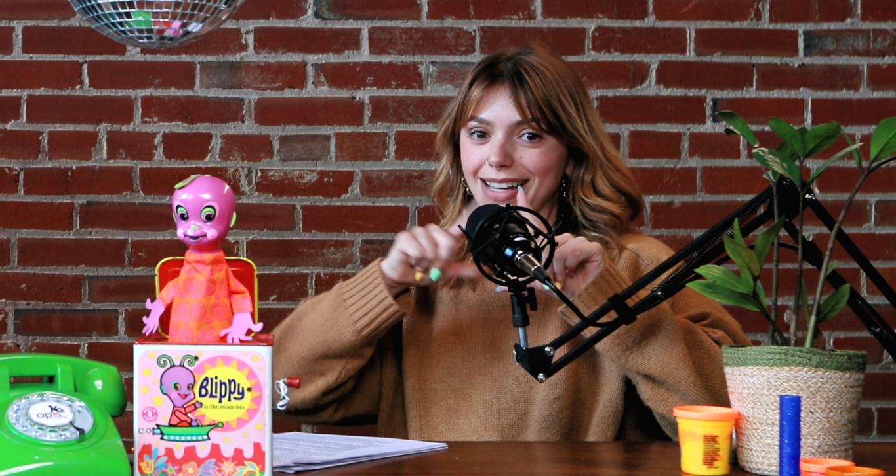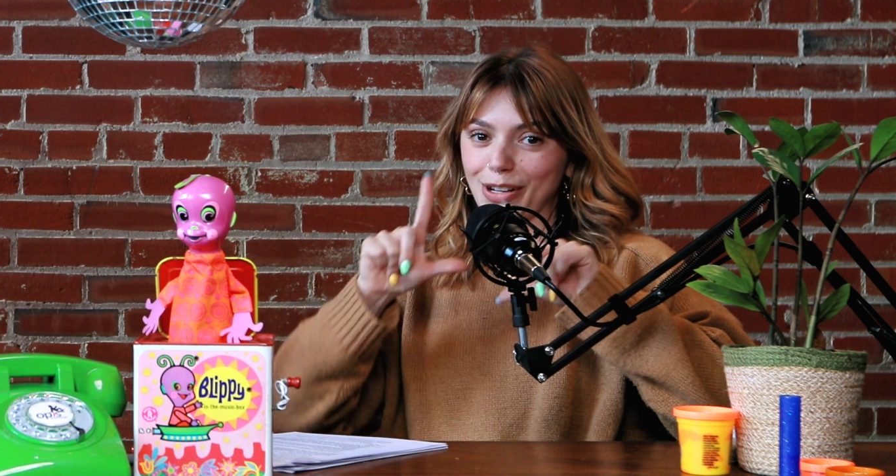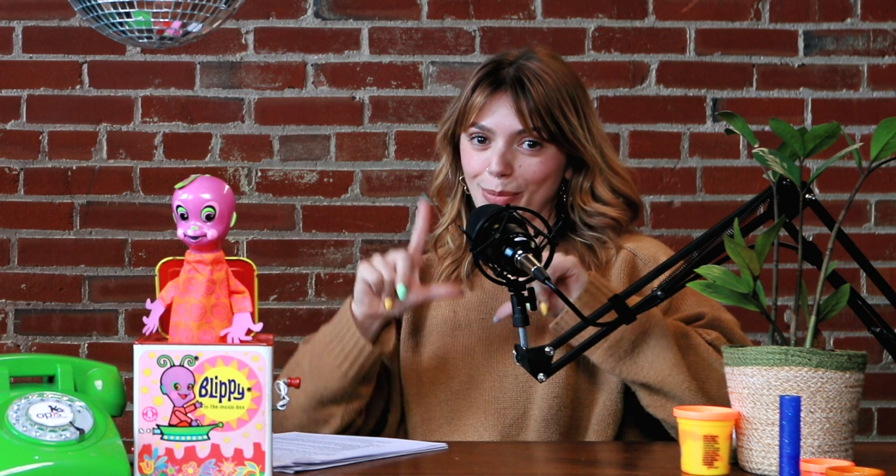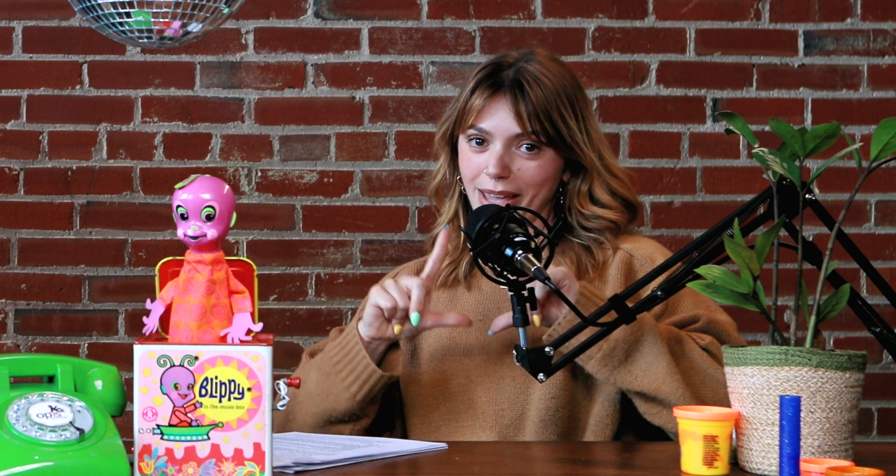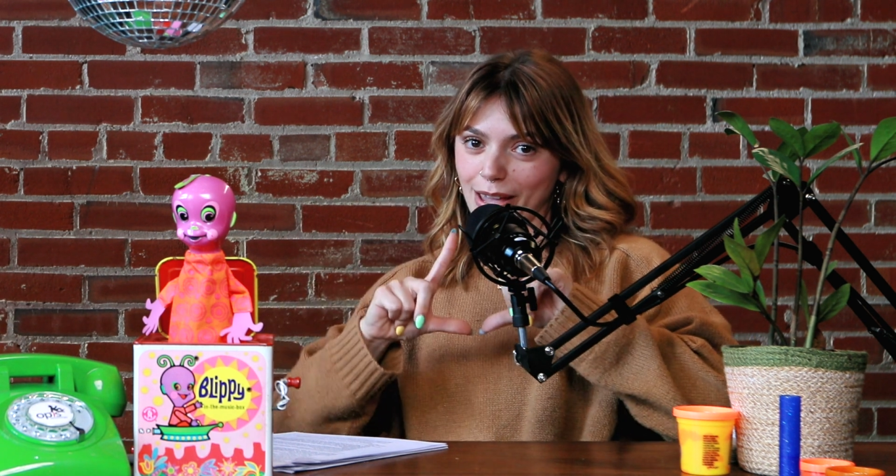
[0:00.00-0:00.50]
and
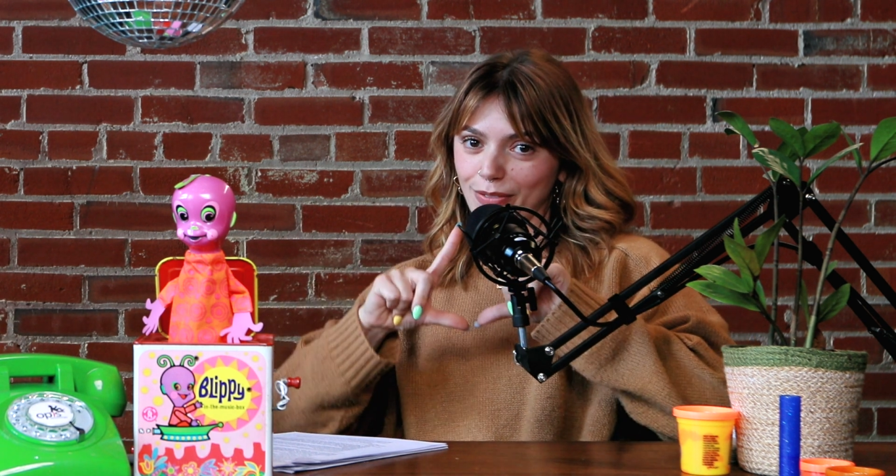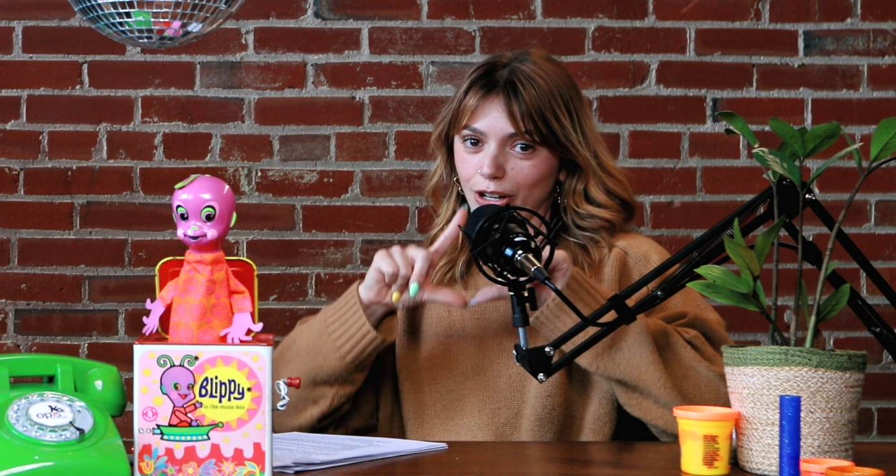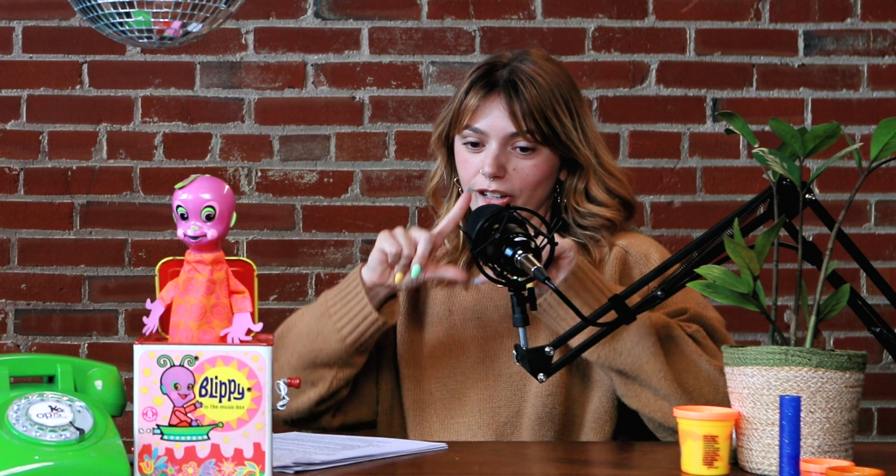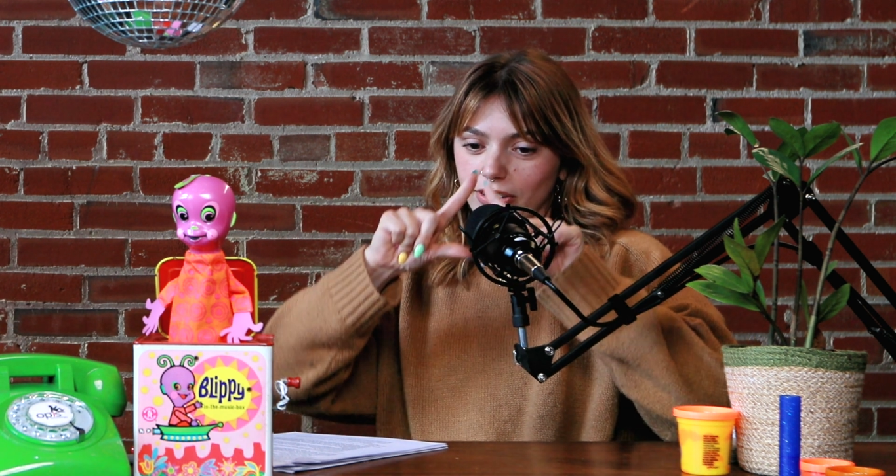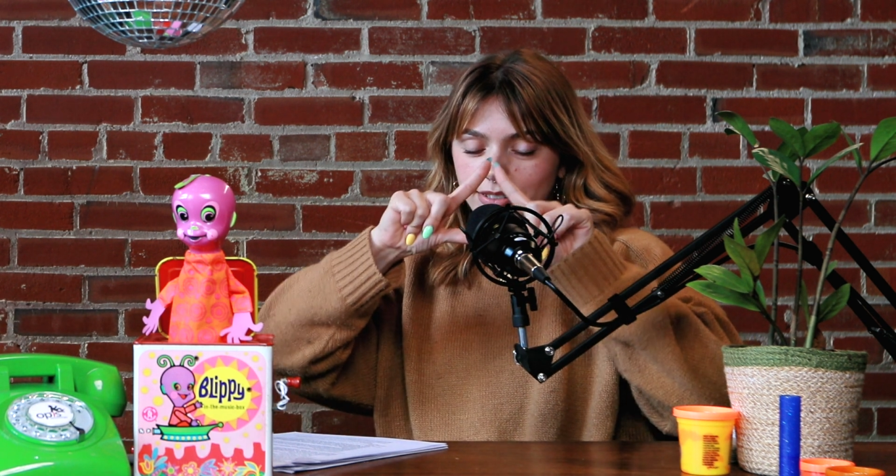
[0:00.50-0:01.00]
your
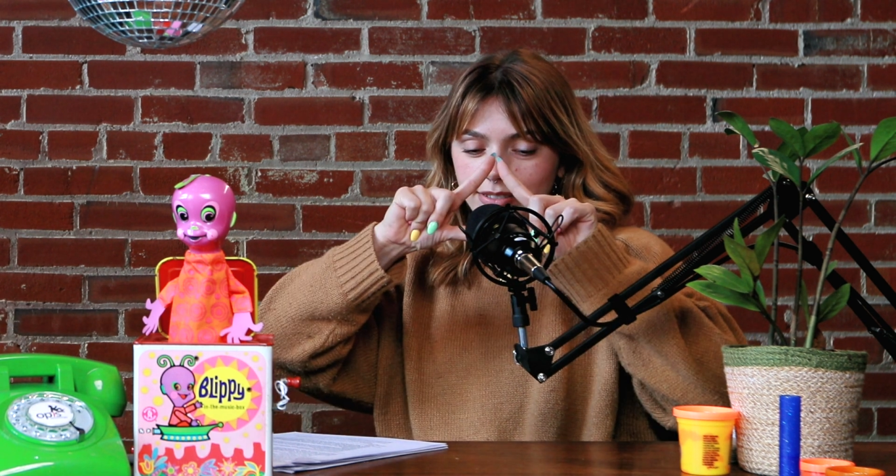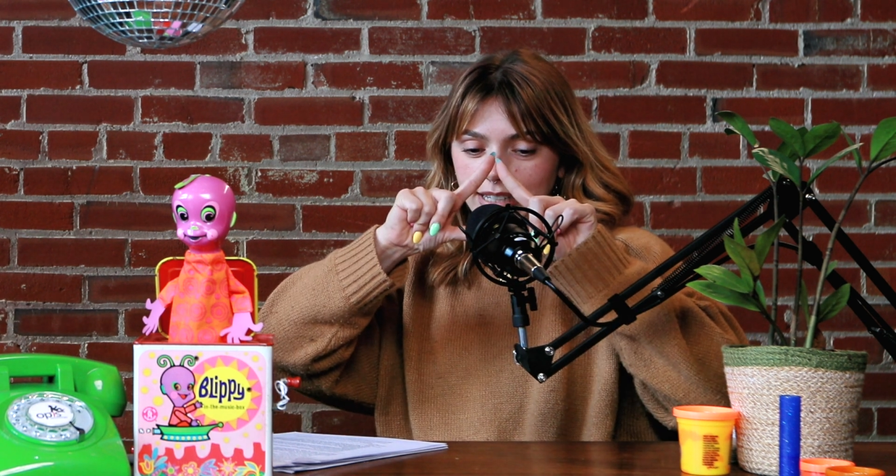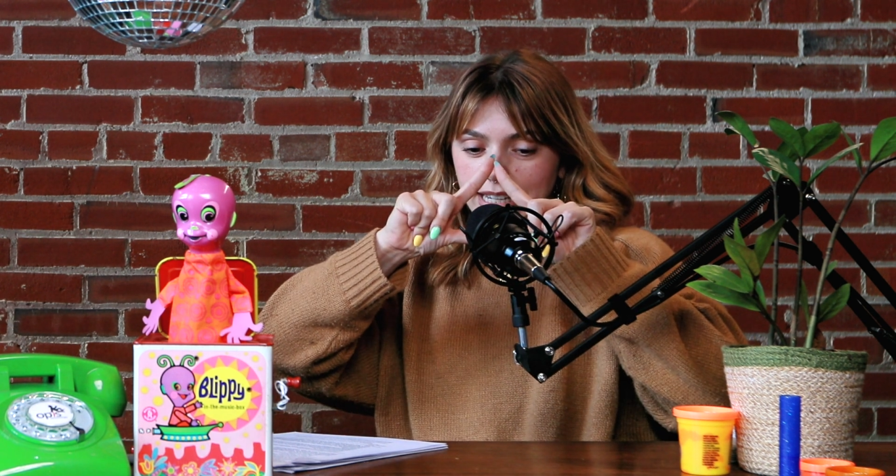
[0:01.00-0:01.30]
behaviors.